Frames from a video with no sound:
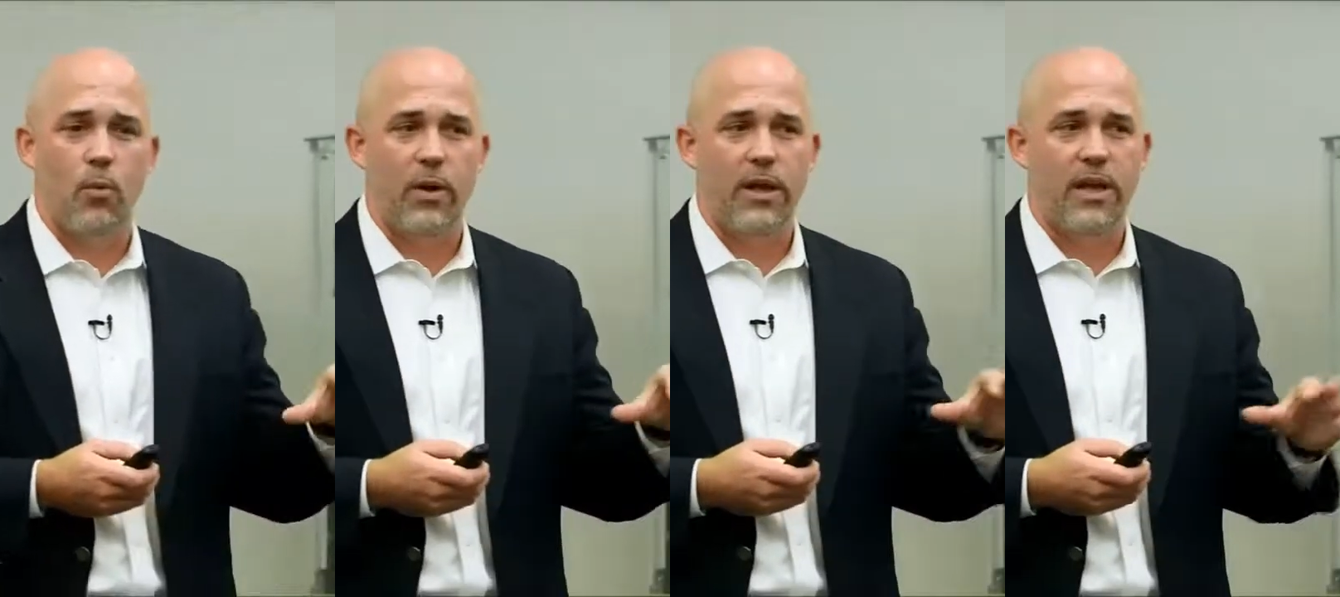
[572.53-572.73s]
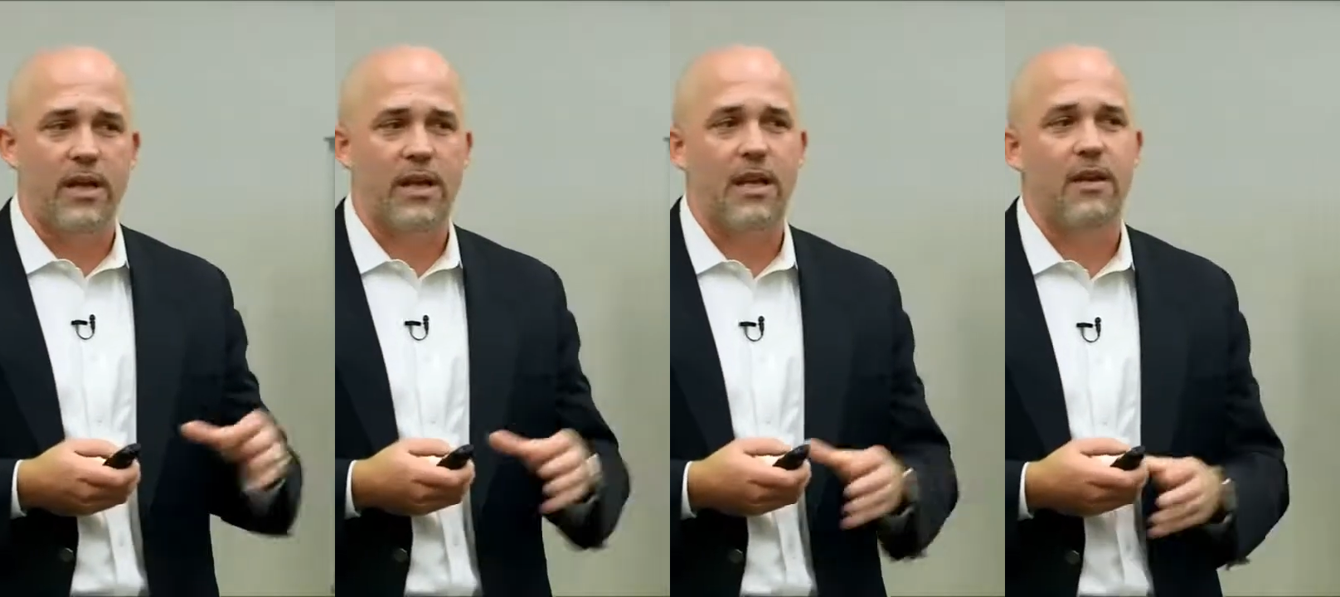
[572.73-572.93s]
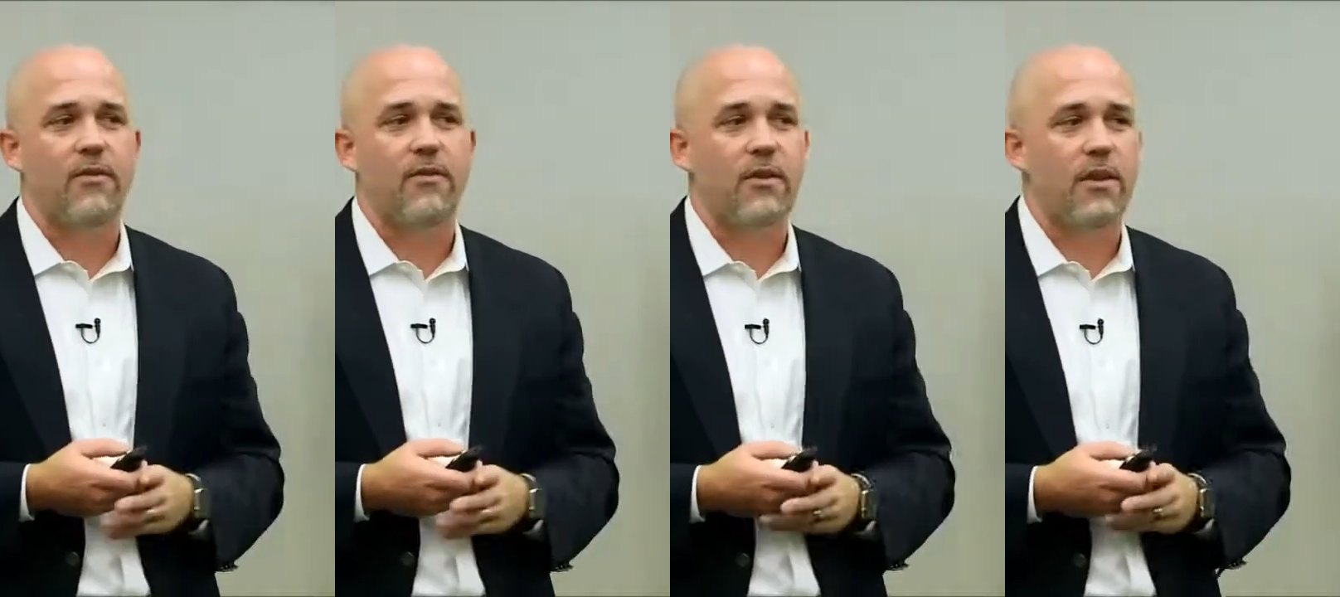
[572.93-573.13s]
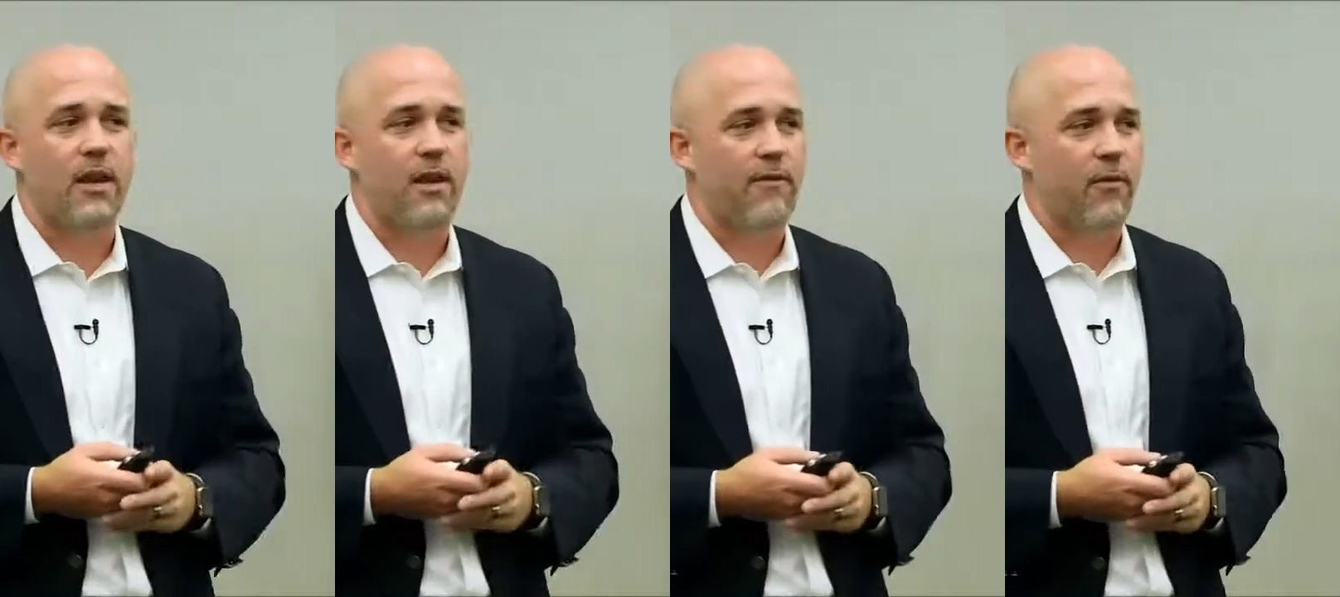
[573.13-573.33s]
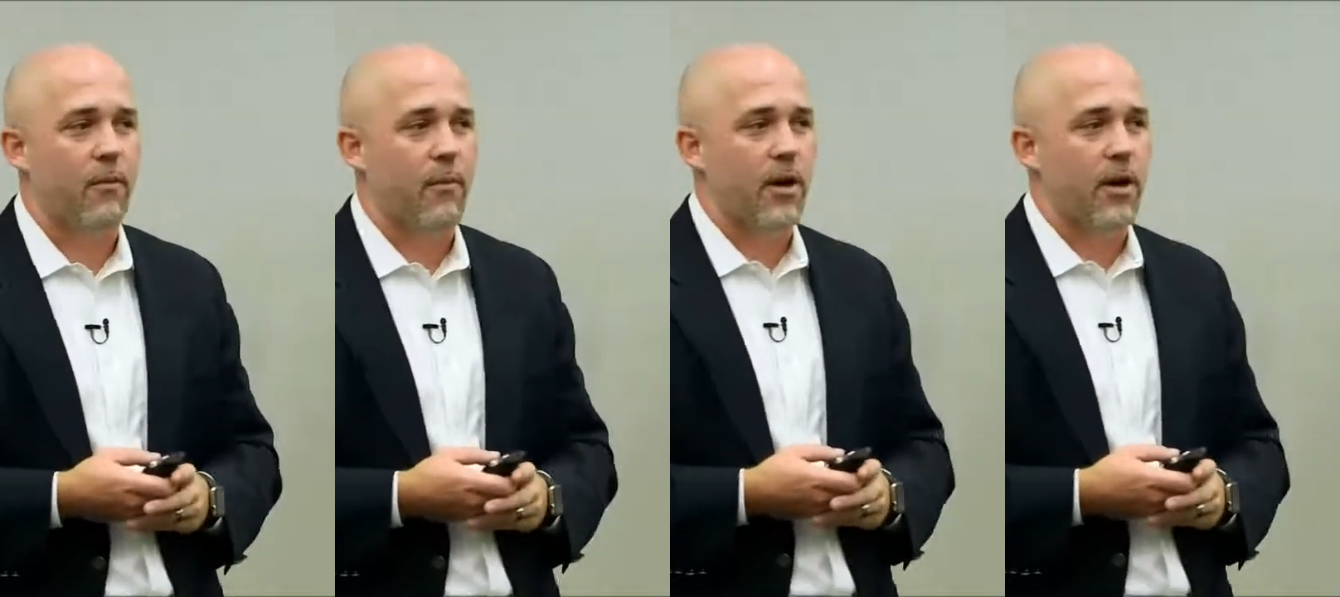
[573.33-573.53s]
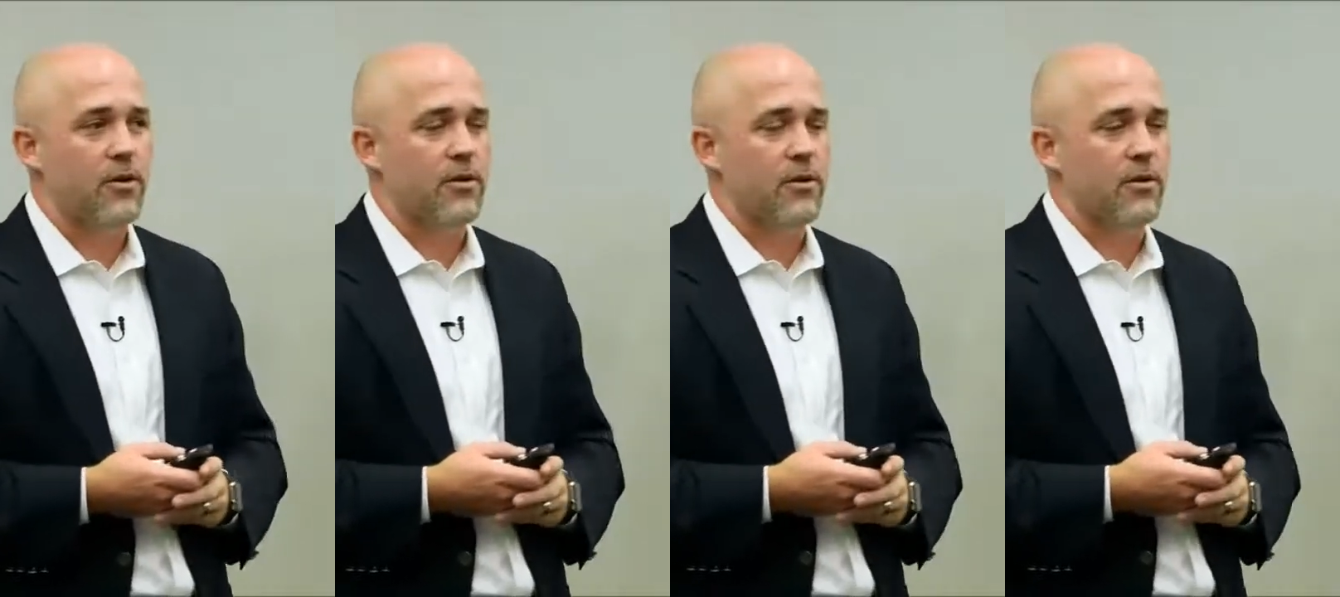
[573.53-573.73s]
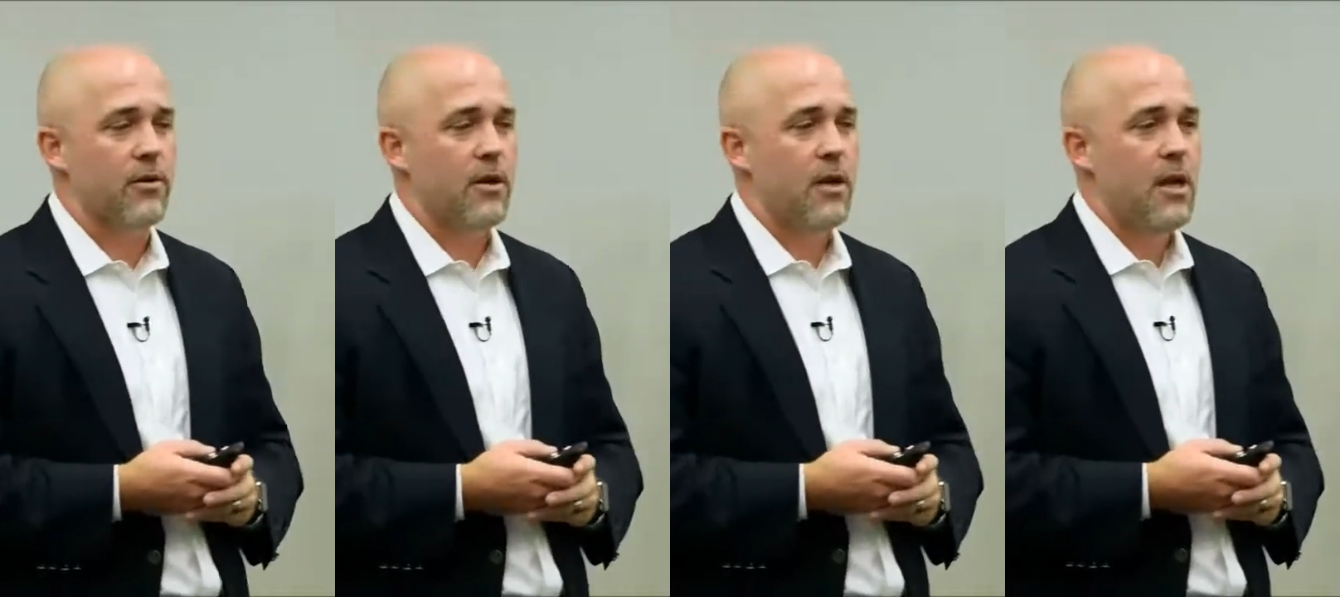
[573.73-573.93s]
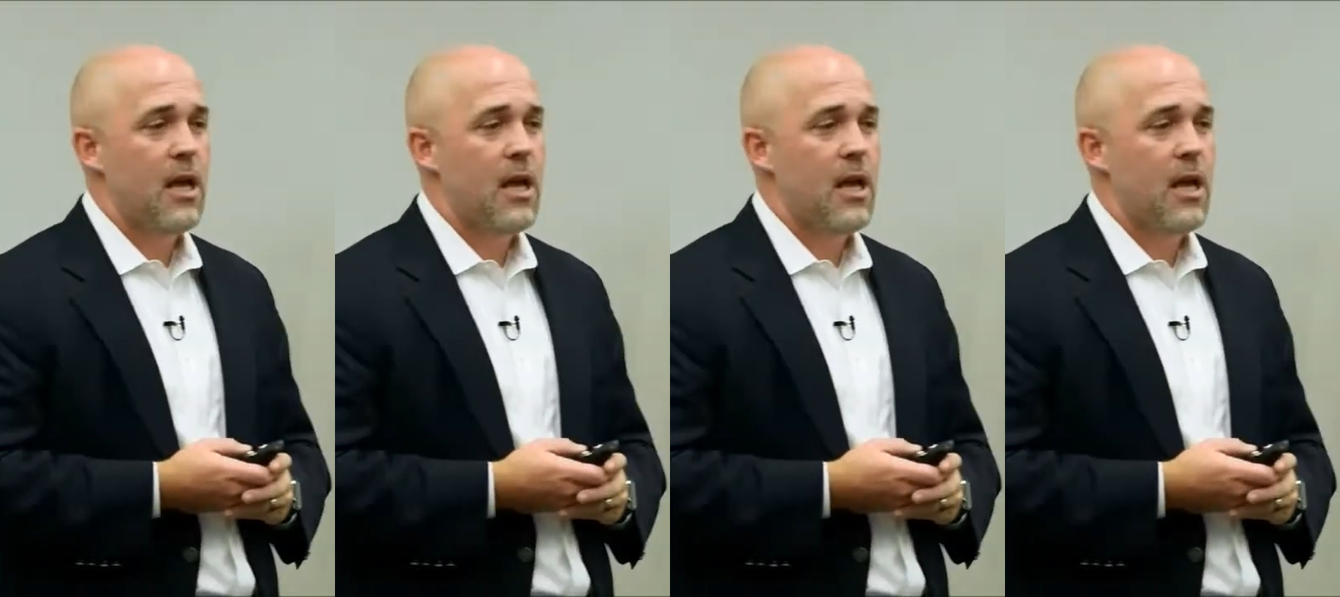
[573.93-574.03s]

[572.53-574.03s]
we can give you the information.